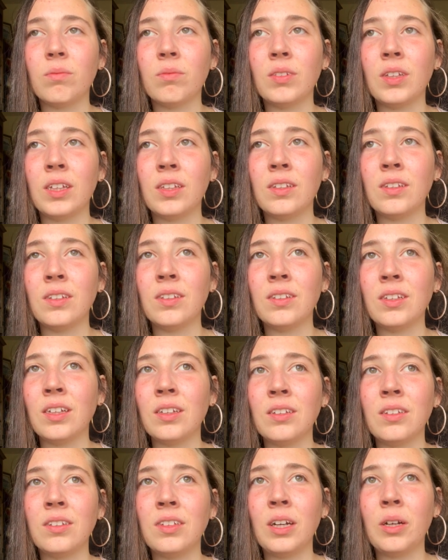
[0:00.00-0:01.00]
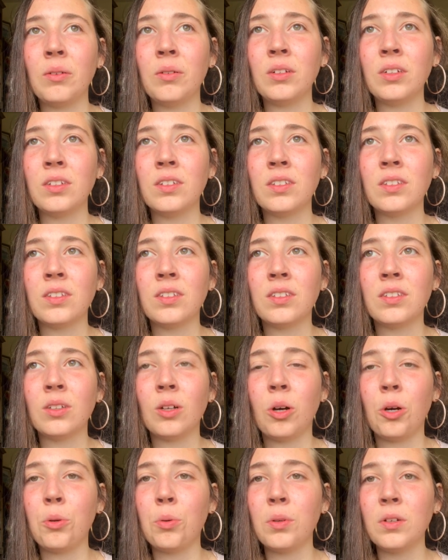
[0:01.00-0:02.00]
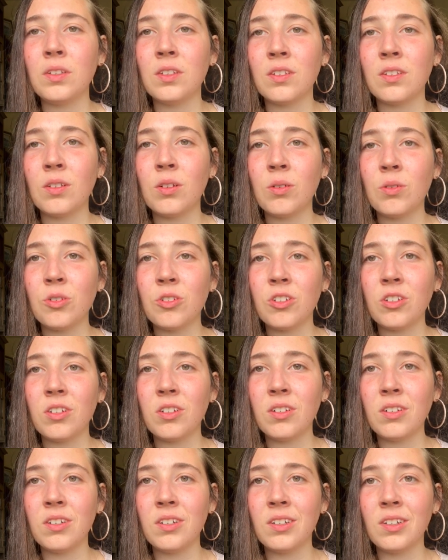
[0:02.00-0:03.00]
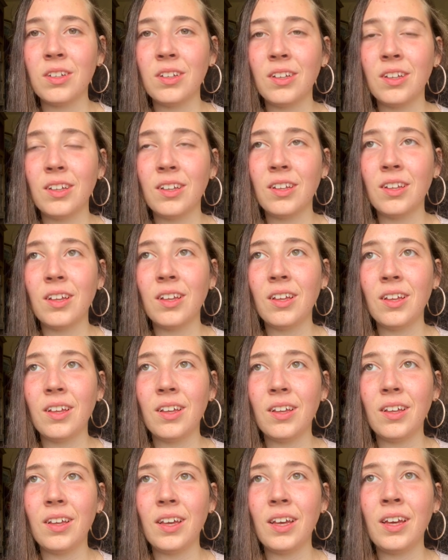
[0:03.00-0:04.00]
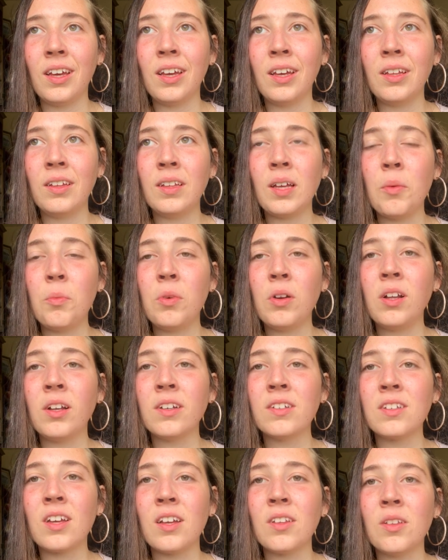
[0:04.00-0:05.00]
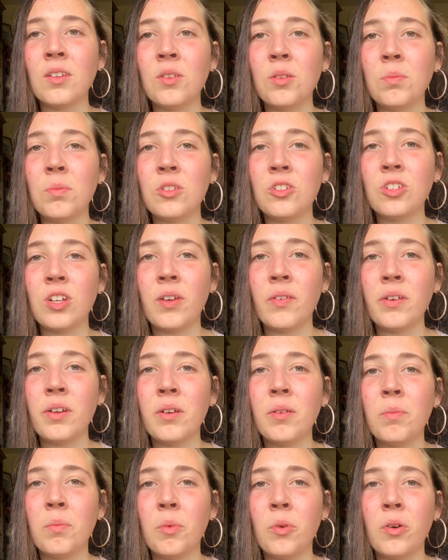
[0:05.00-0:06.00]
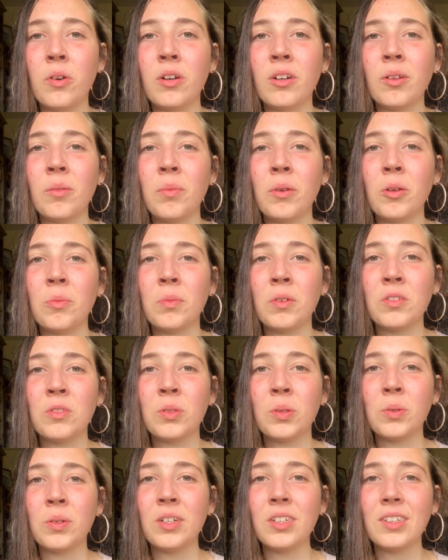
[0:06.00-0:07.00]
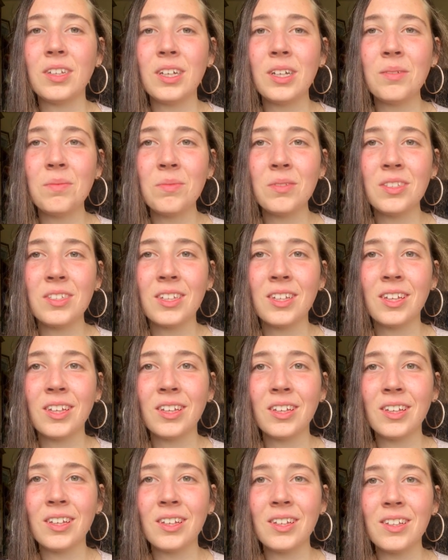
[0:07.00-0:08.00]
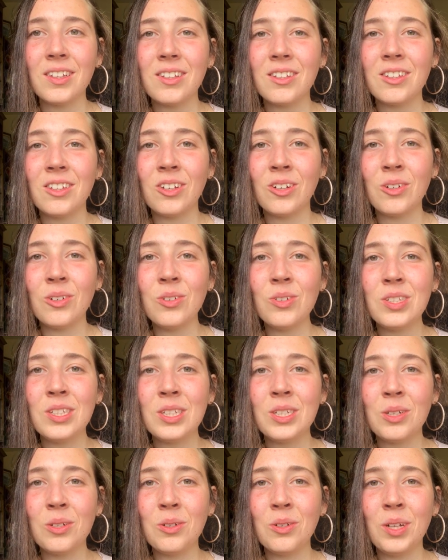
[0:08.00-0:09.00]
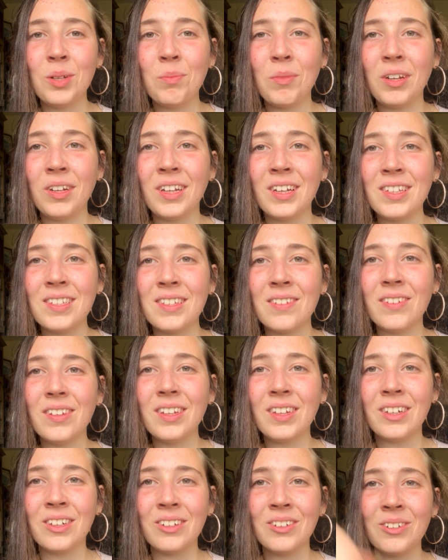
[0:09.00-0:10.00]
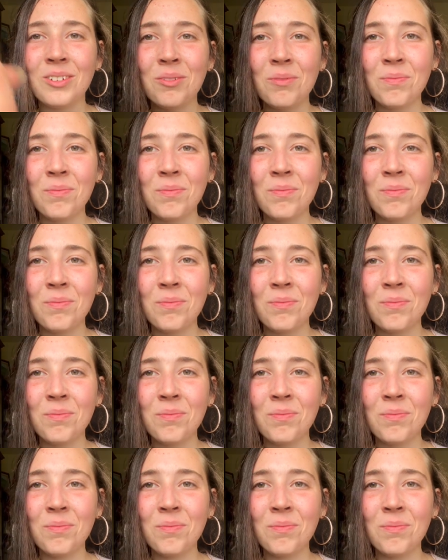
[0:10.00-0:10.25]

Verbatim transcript: that, that there is always a solution. And I'm really excited to be sharing more about my story times. So, see you in my next video.